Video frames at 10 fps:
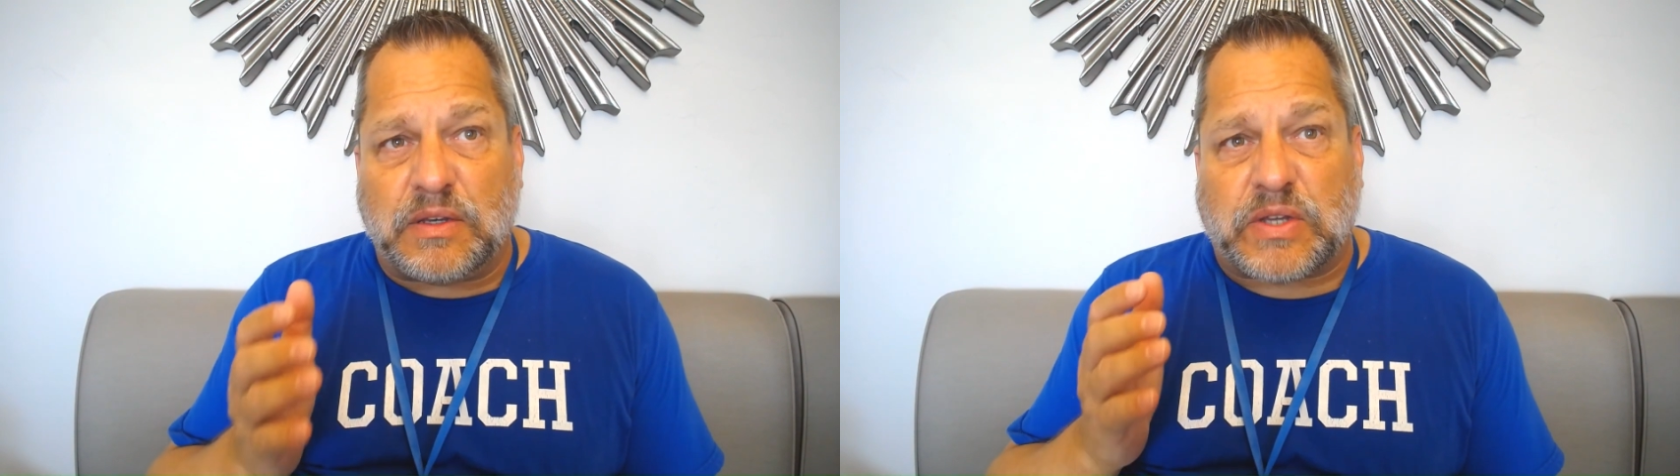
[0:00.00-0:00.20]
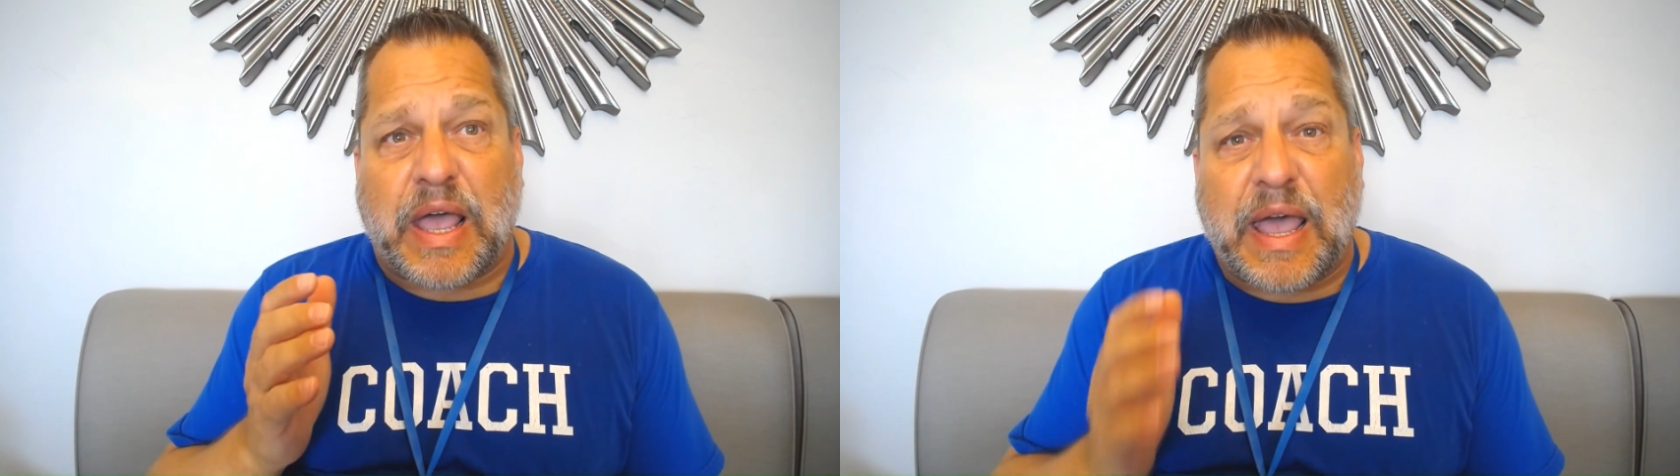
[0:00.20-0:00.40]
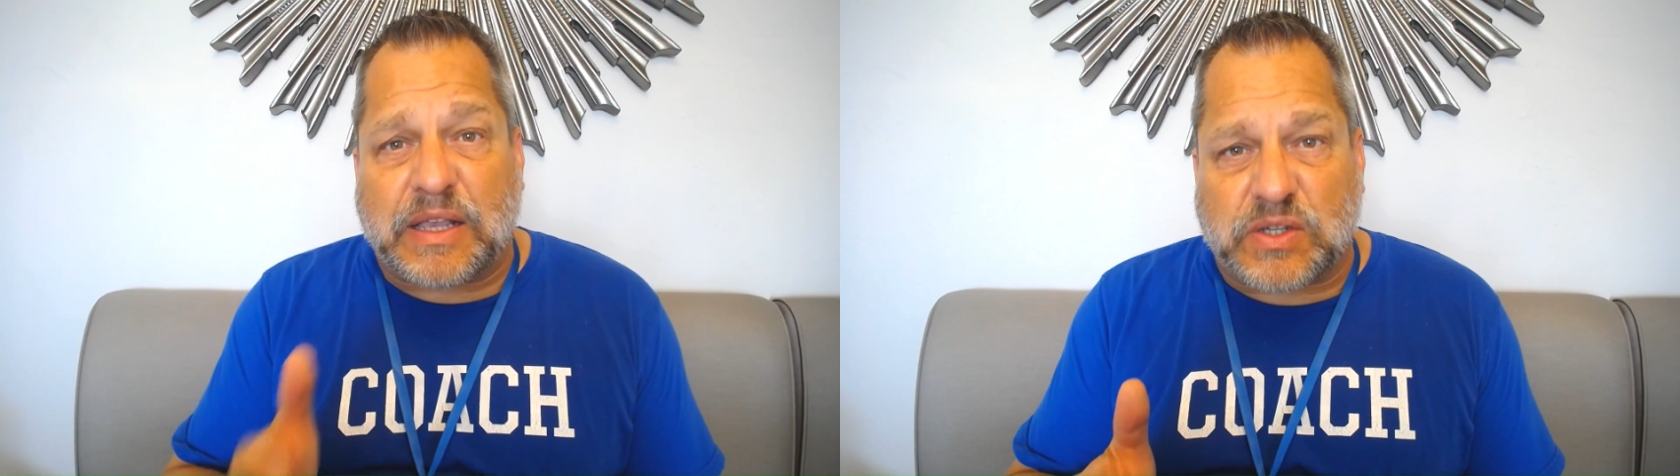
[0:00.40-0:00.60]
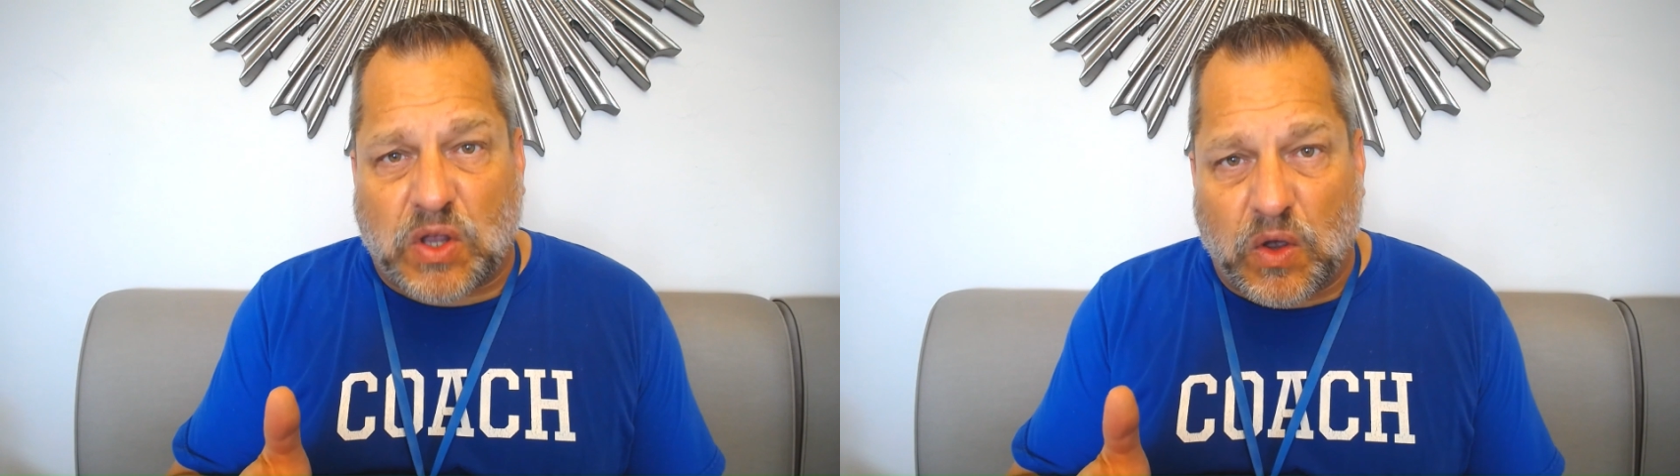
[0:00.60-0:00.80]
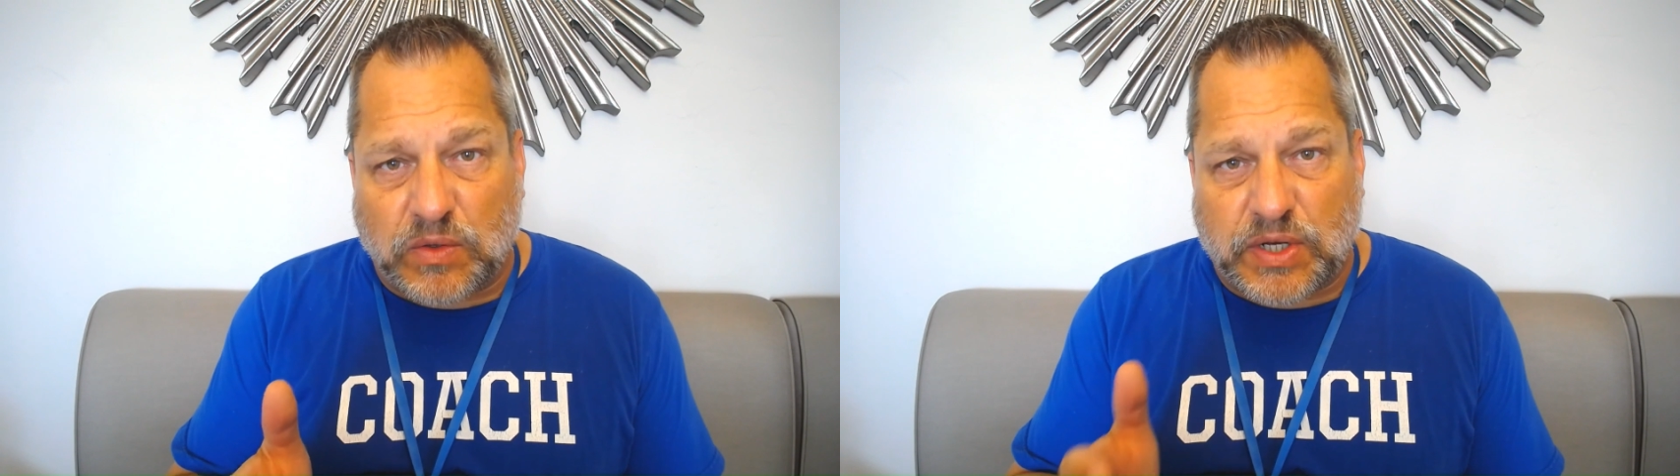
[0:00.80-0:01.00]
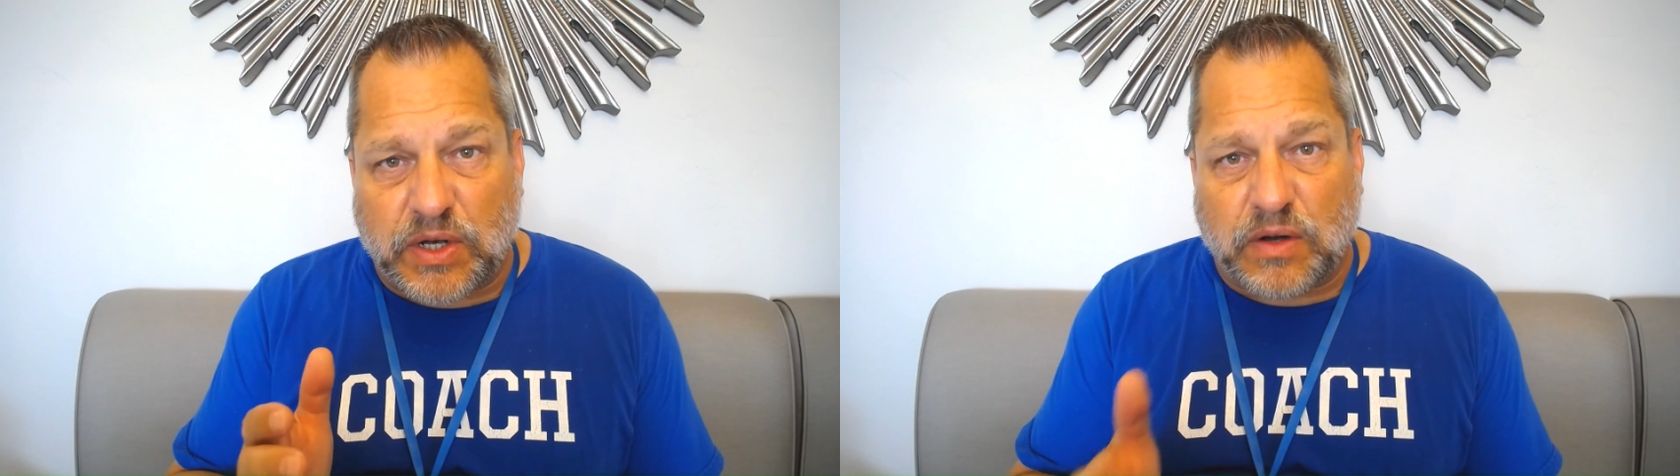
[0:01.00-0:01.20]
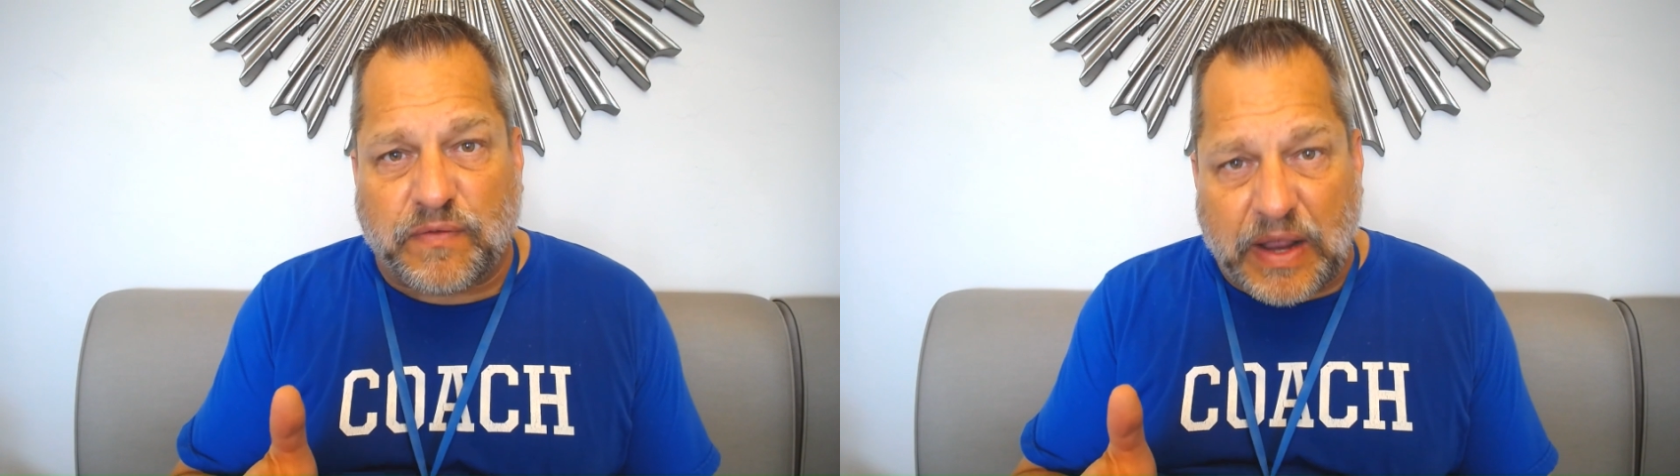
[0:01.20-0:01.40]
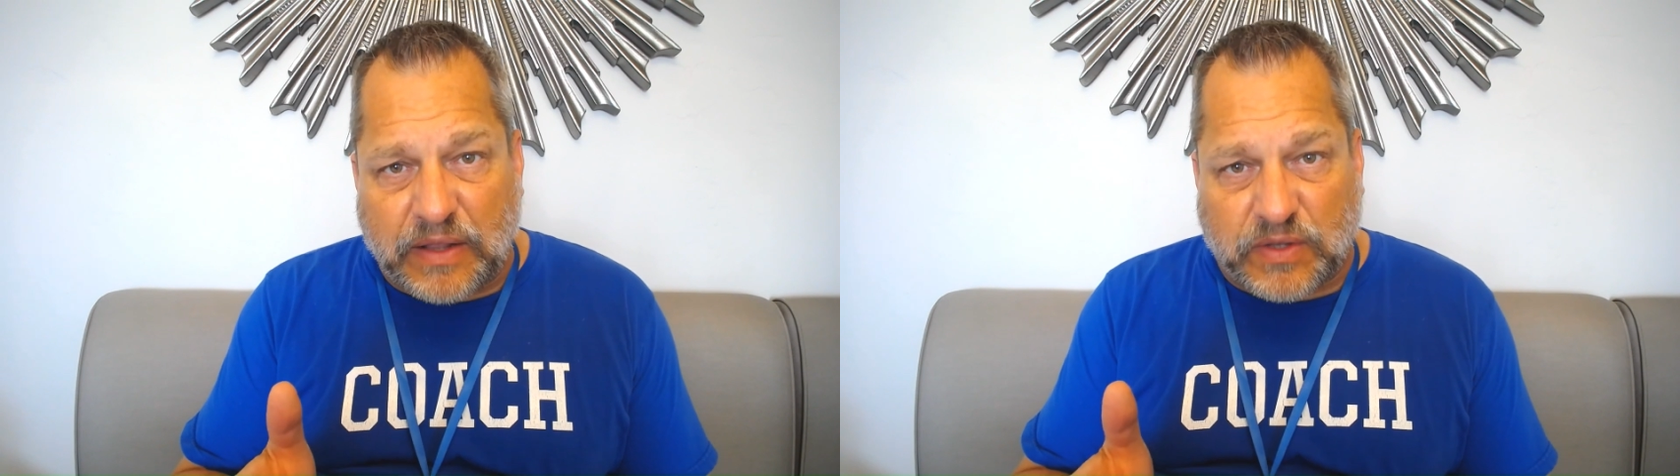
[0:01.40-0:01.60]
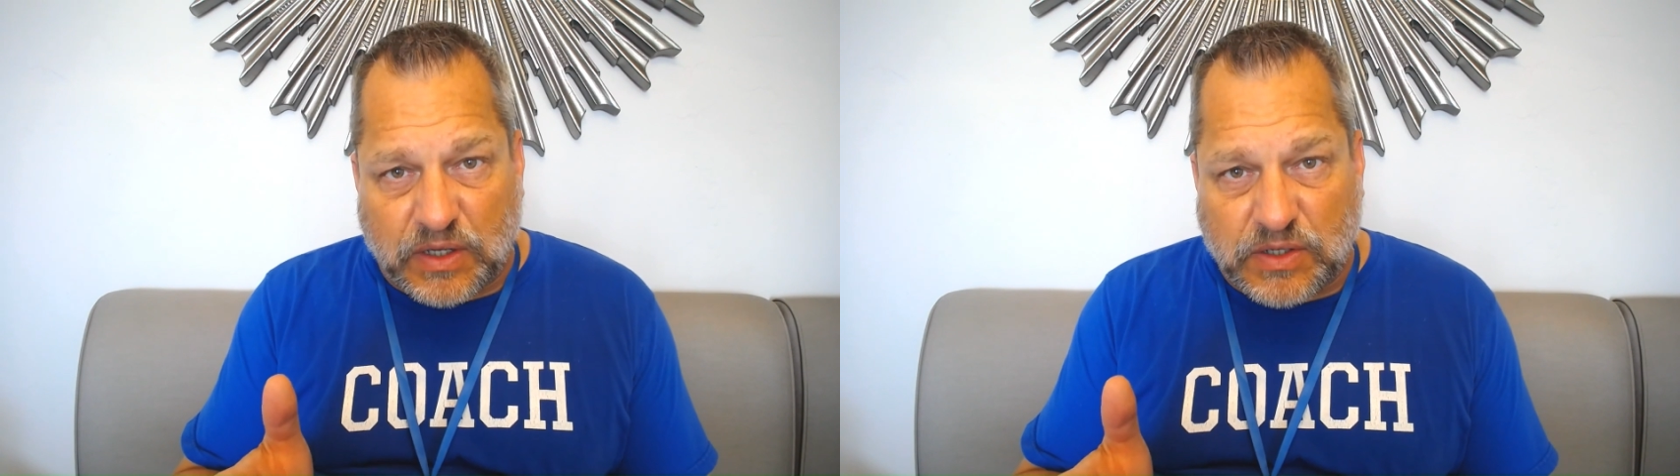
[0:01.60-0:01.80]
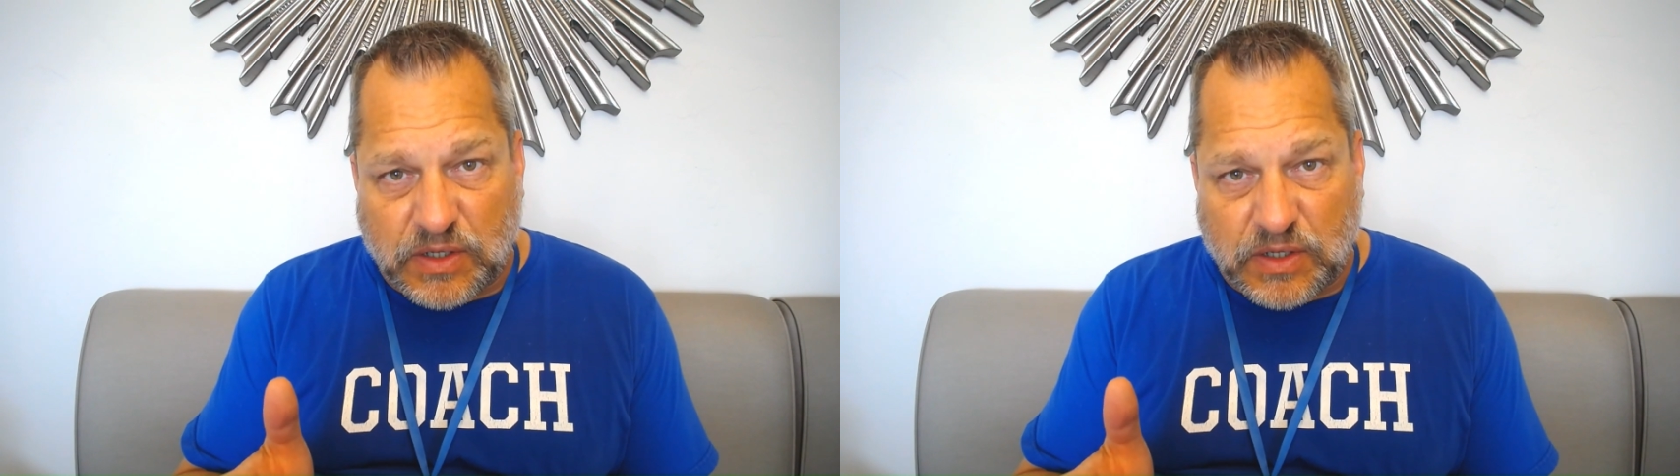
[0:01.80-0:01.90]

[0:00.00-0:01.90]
tax code to your advantage